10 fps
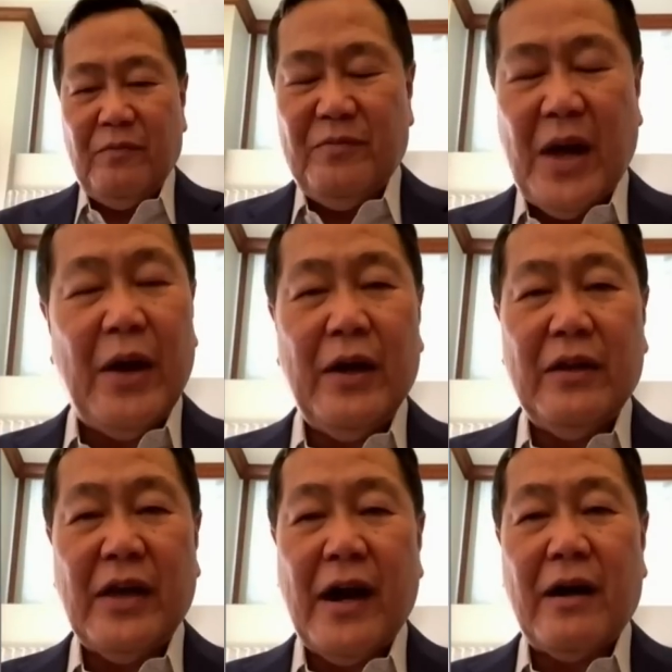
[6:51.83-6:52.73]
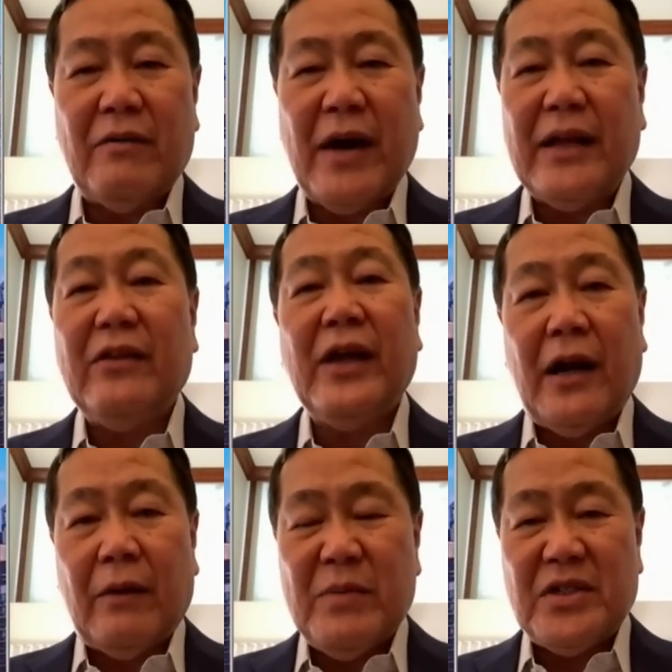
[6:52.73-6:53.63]
they are right there
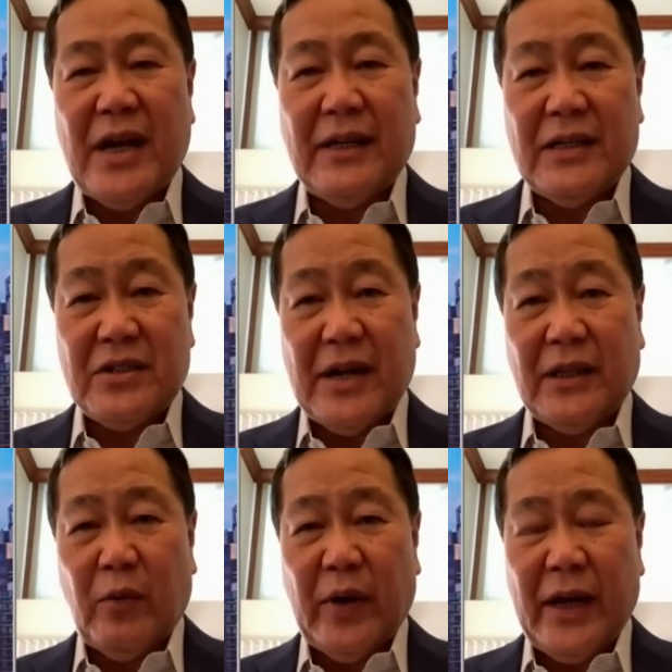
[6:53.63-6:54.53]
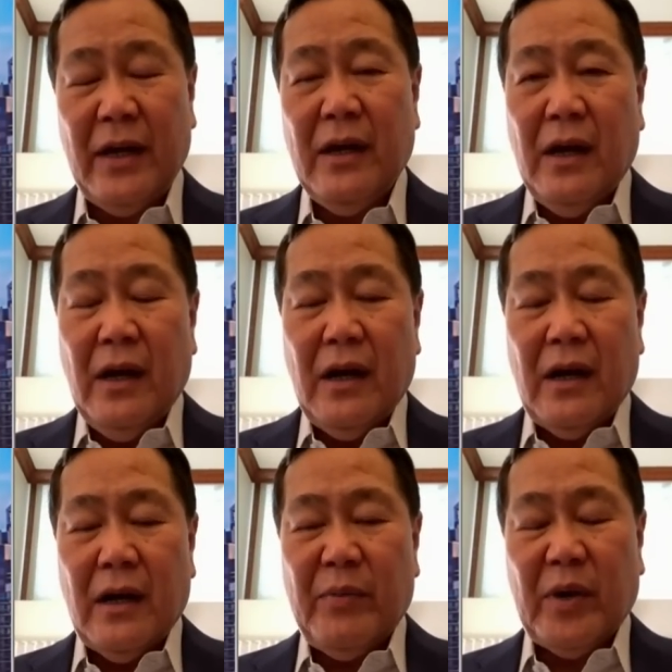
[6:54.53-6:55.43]
beside us right away
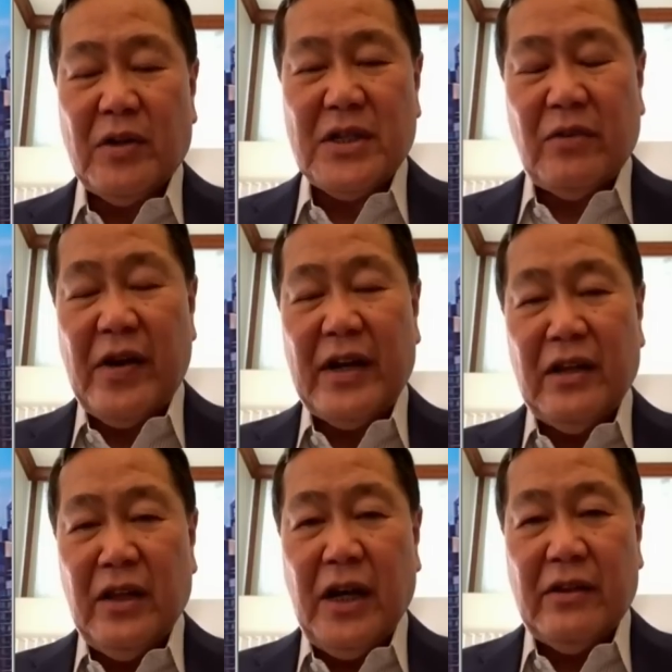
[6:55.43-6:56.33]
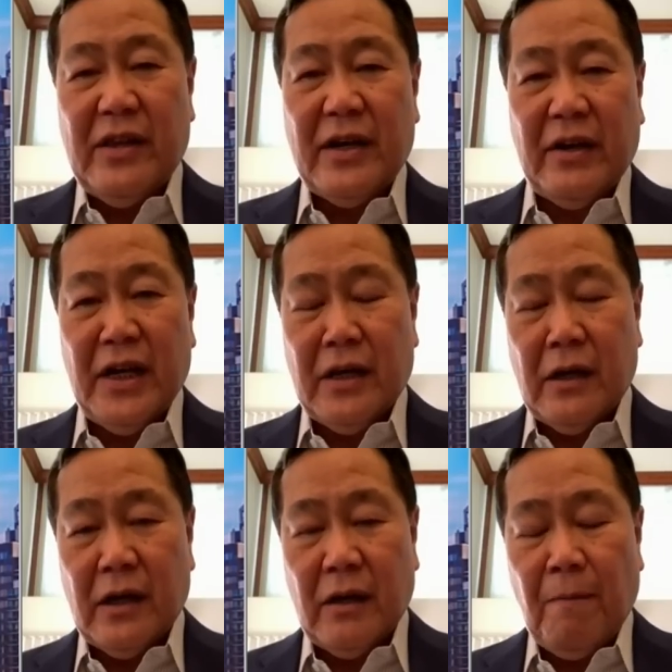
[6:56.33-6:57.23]
because they're very near. They're in
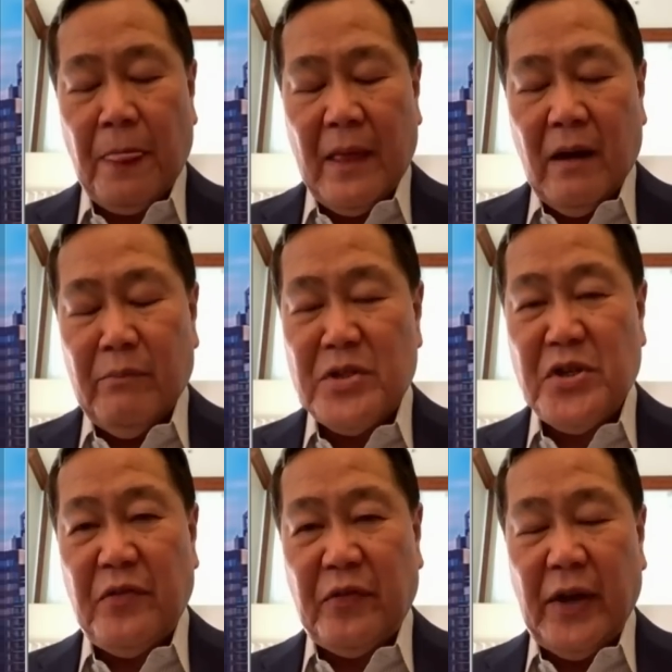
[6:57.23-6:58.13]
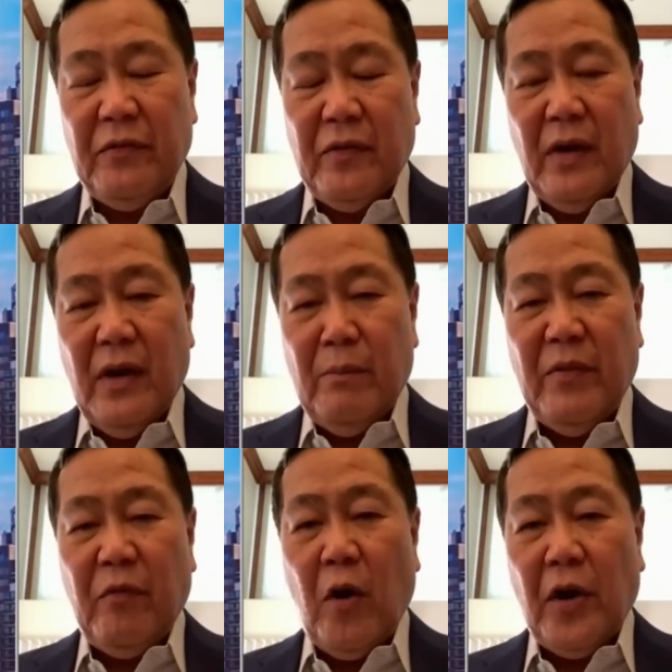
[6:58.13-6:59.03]
Mischief Reef.
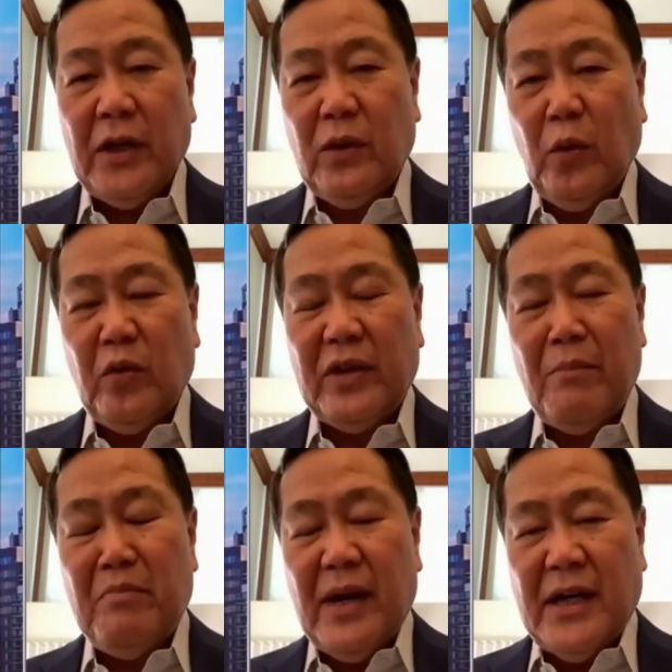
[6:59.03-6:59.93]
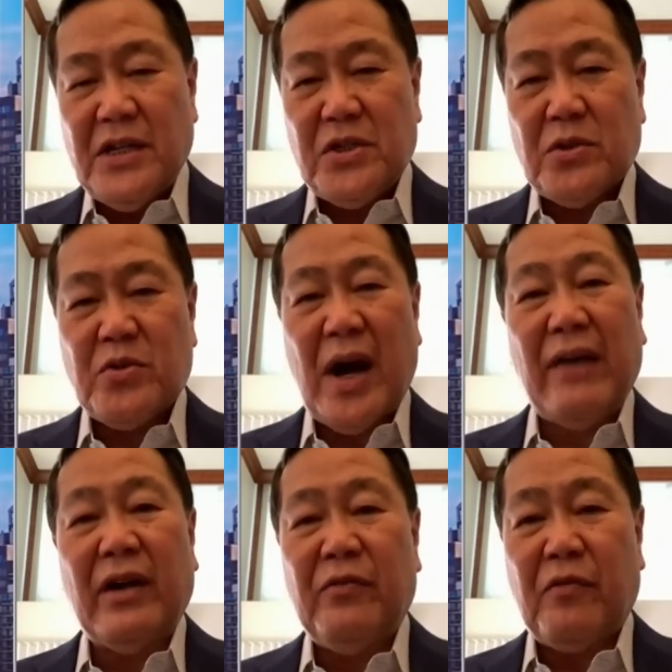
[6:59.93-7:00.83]
Before, it took them days to
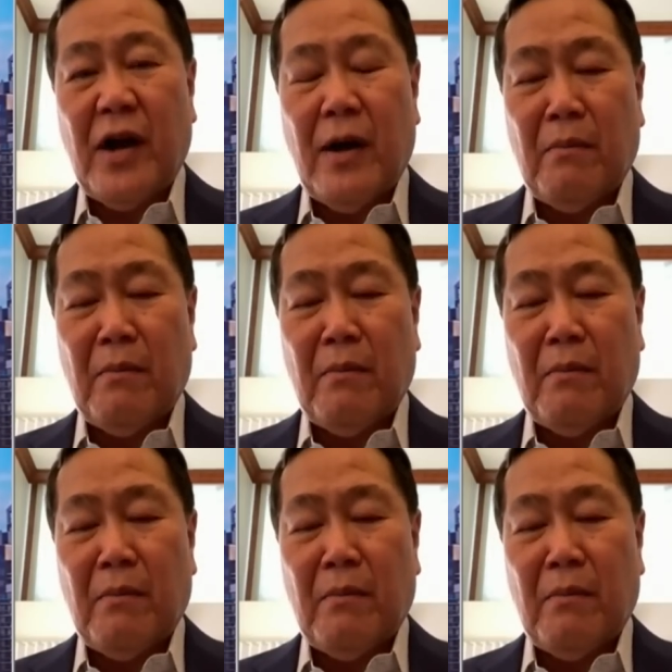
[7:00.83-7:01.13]
travel from